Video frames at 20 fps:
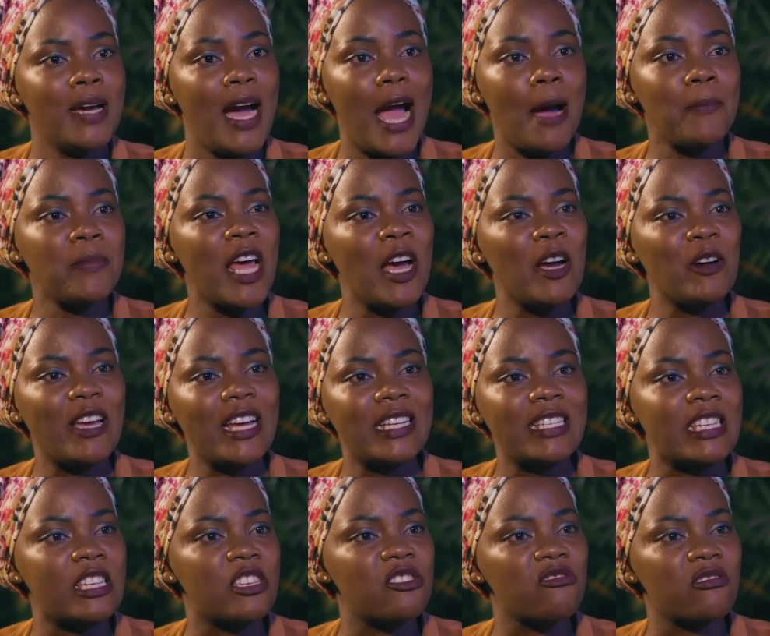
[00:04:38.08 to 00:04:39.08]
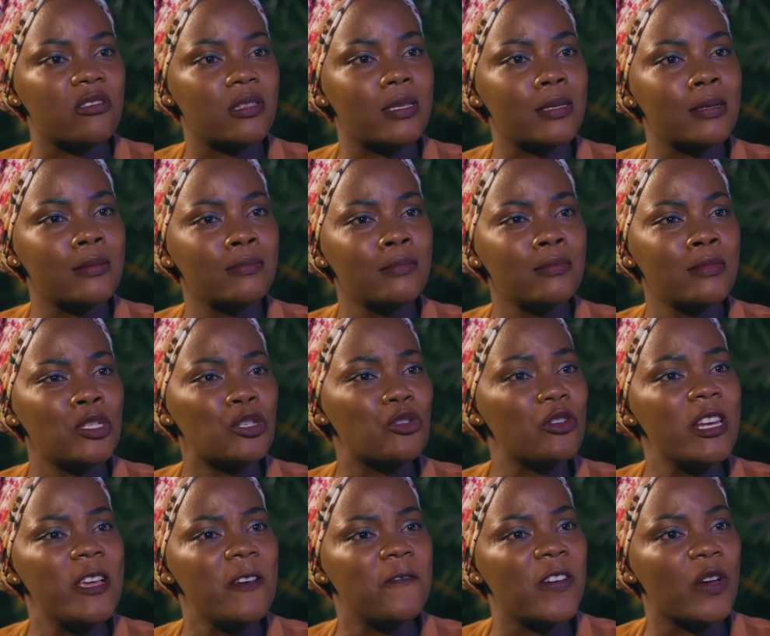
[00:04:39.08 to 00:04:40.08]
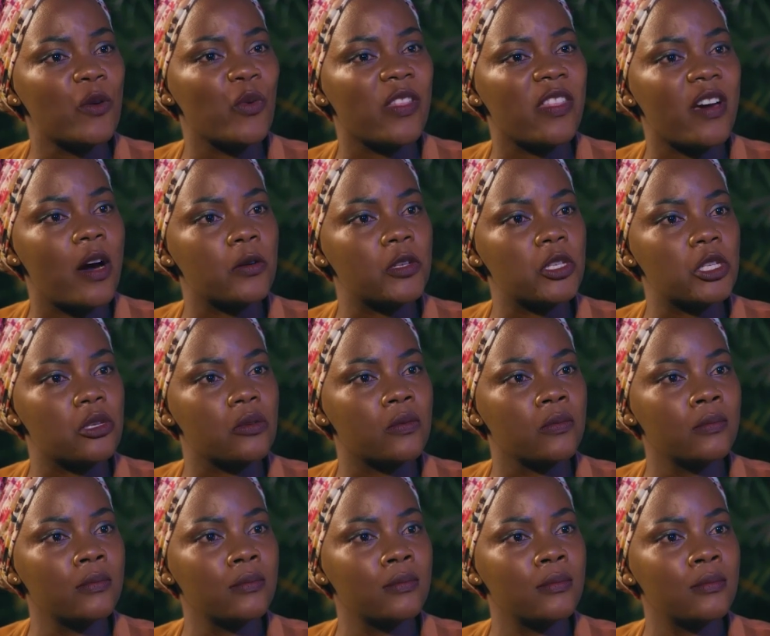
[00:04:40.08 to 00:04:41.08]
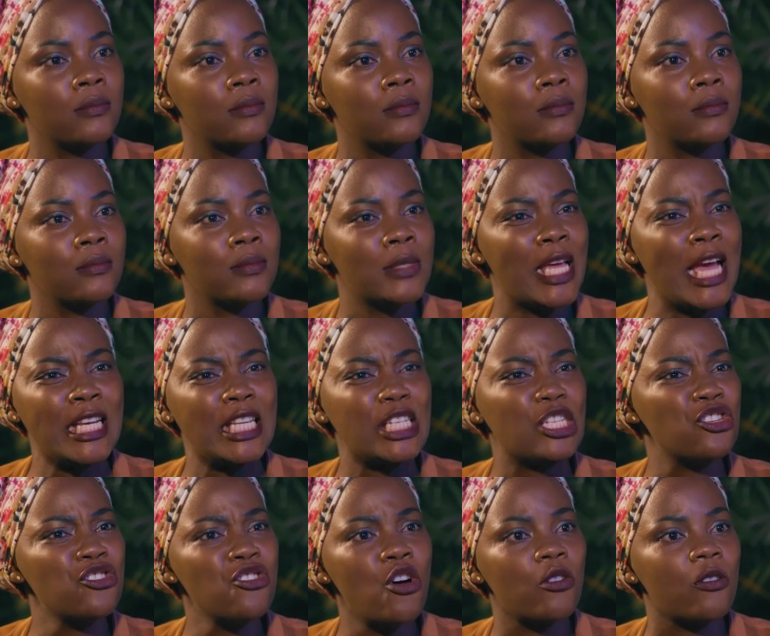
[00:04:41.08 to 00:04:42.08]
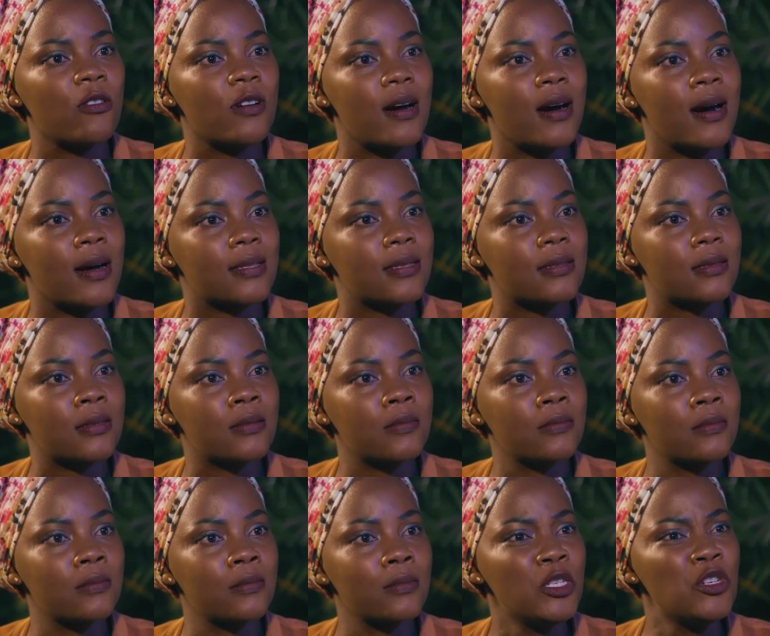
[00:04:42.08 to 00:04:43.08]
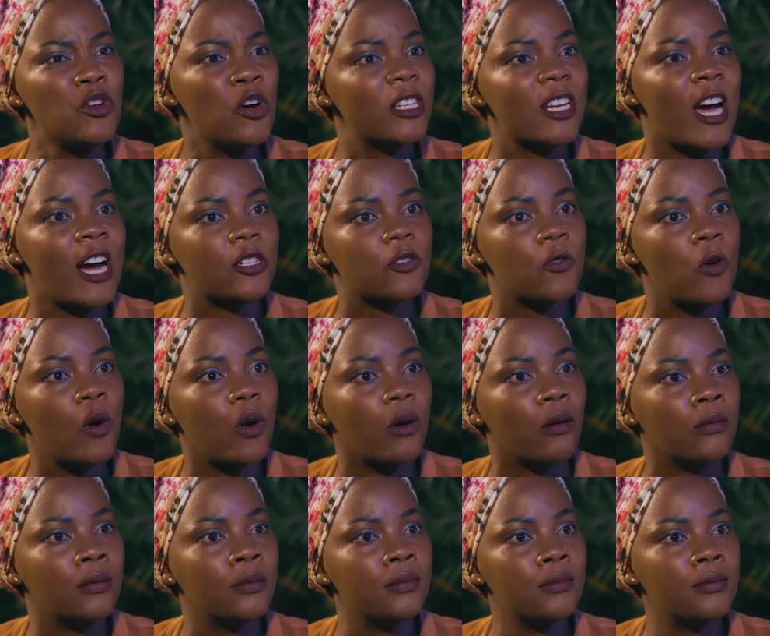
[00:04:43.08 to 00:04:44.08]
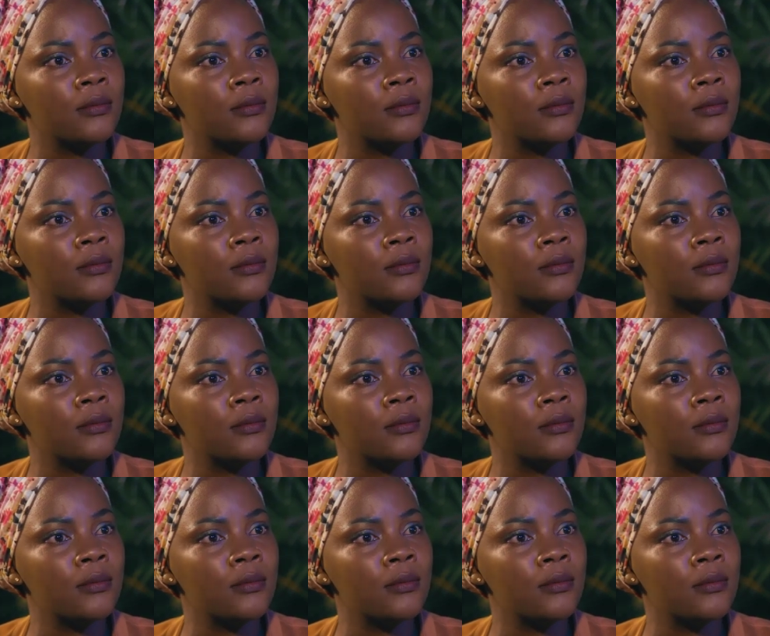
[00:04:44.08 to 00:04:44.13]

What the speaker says: I'm now getting used to living without you, and it no longer hurts. Not at all.